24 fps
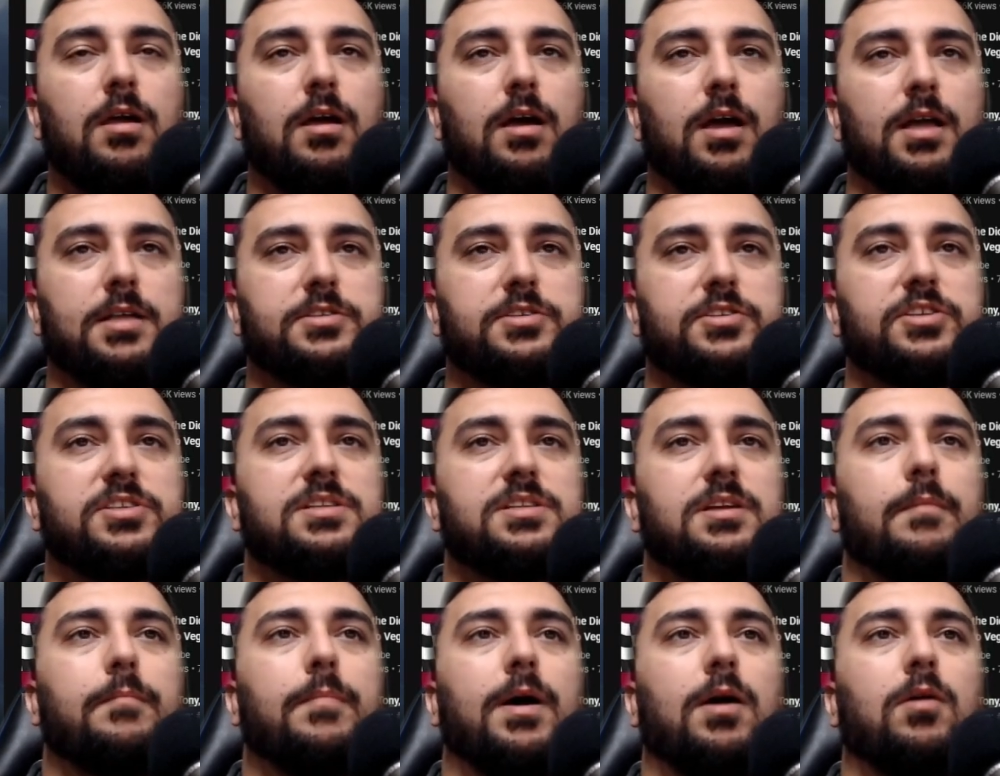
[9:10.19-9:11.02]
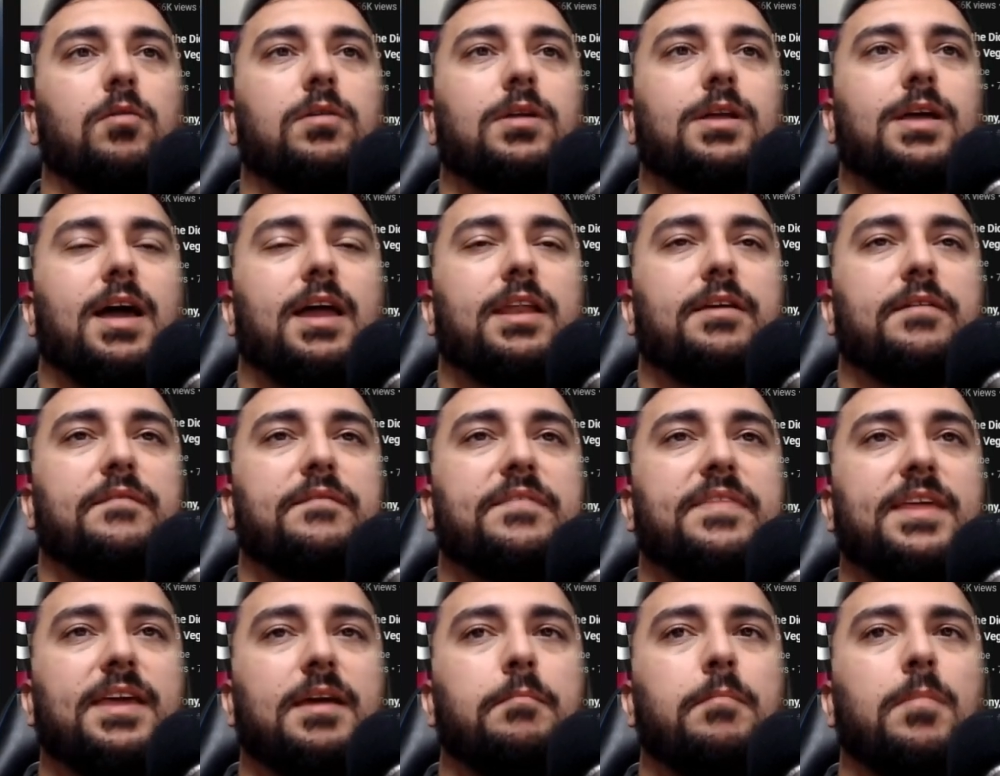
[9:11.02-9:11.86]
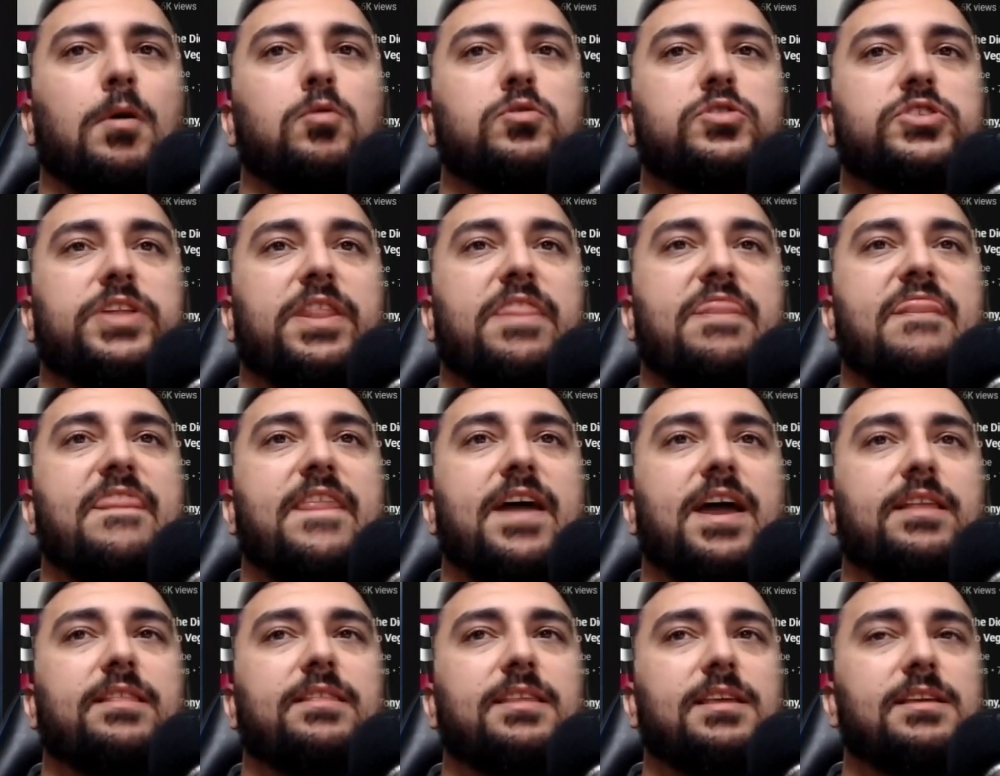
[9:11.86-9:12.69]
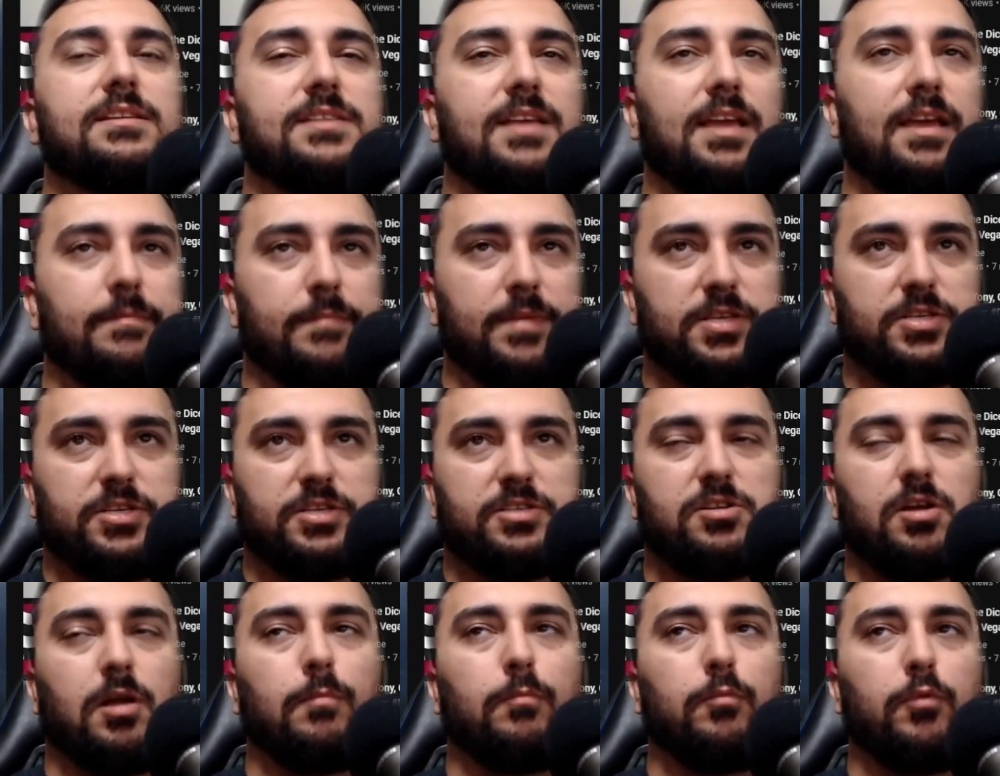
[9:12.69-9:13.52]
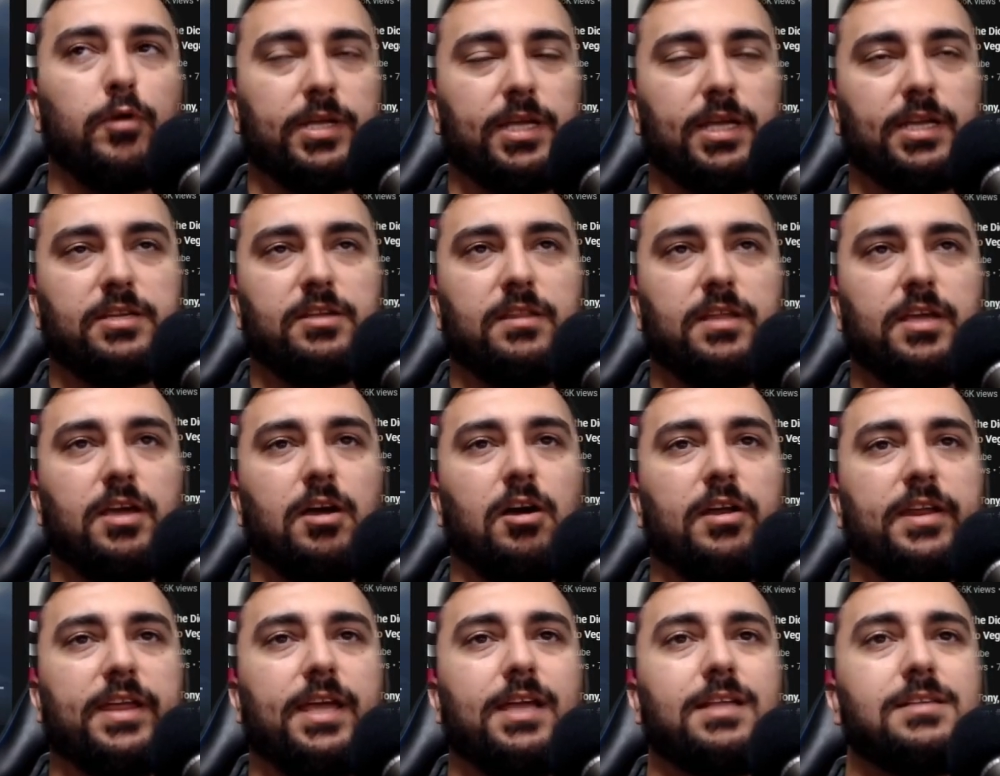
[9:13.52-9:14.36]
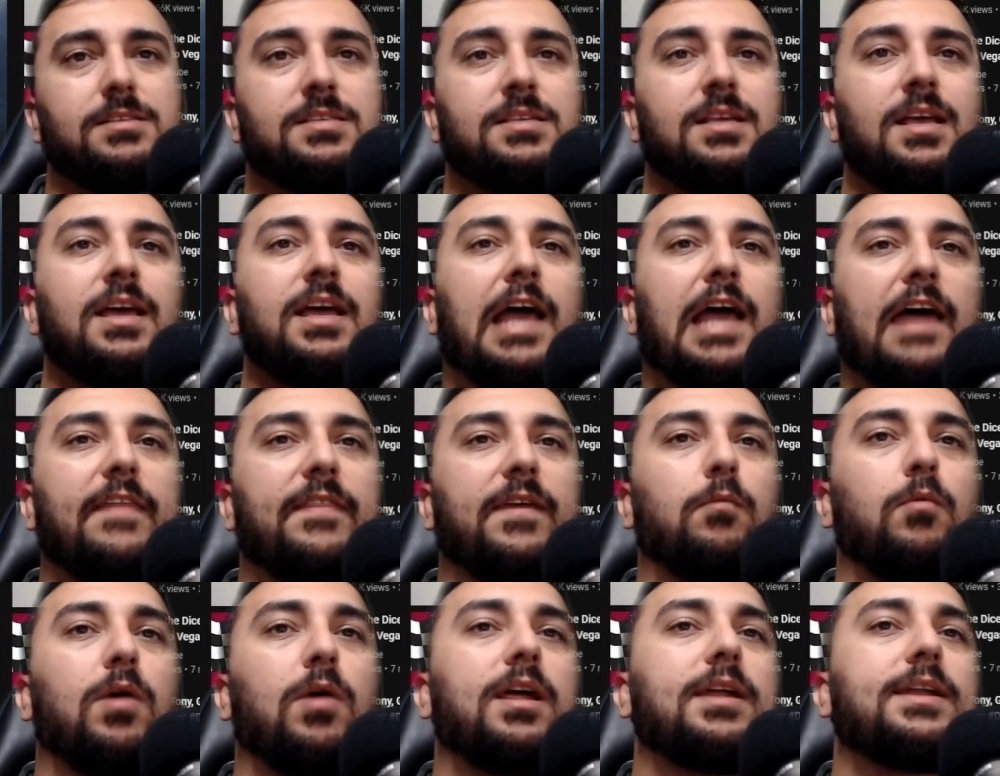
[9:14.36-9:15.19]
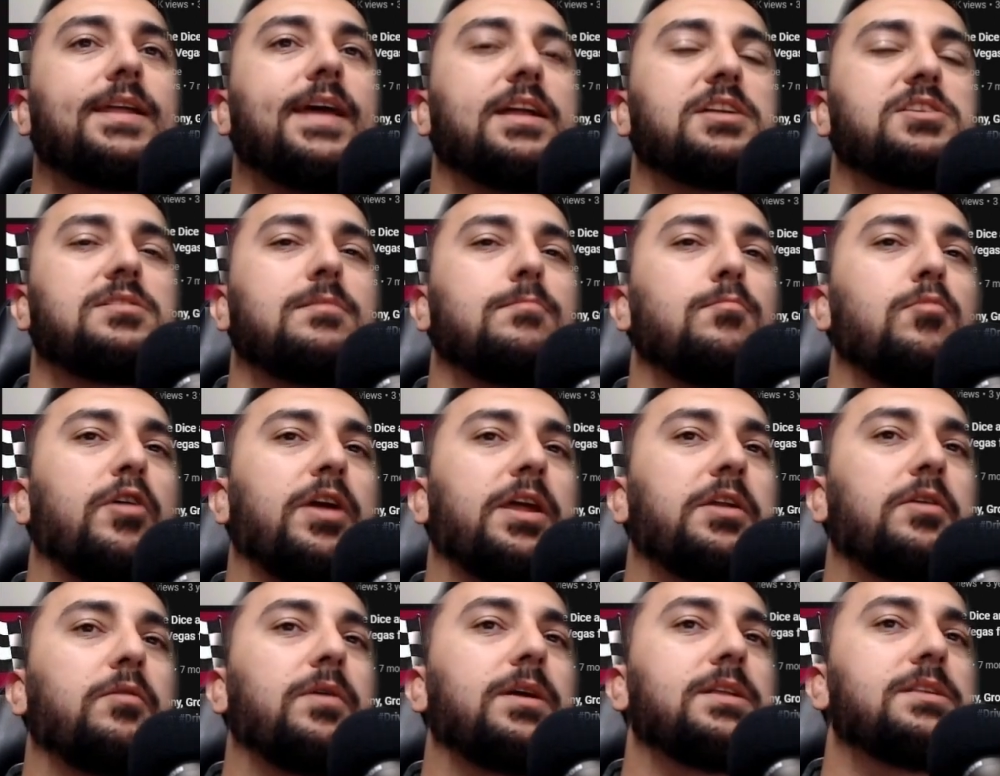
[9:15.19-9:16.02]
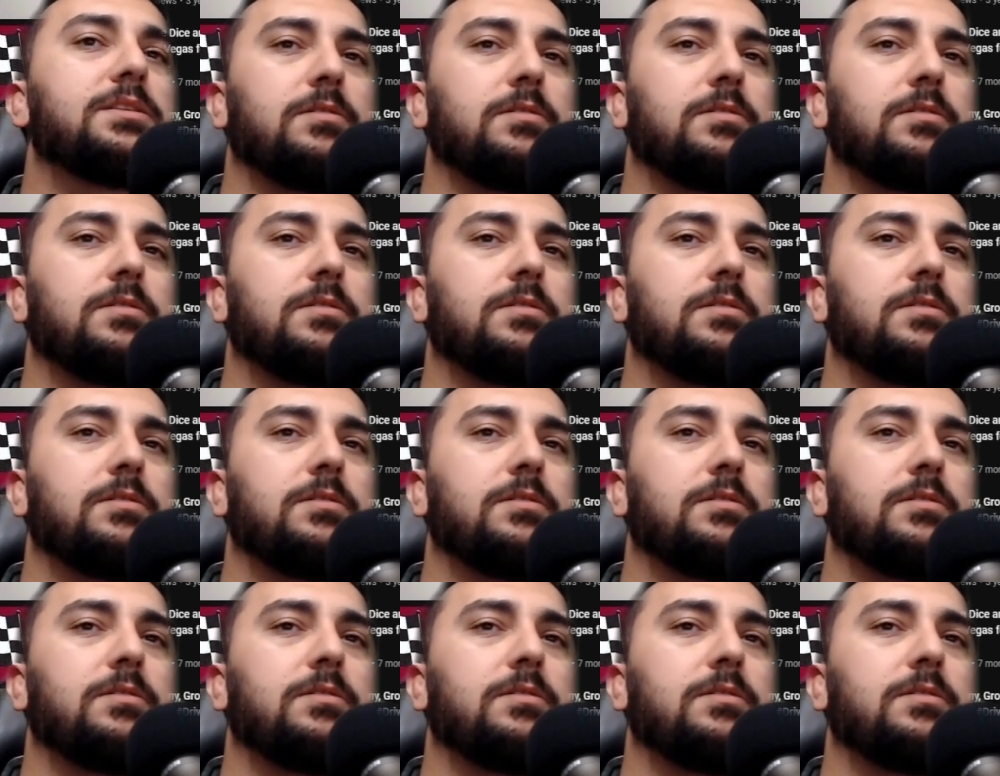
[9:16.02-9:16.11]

It's just about kind of the emotion that these images are bringing to the audience, and they want to attach the brand to it.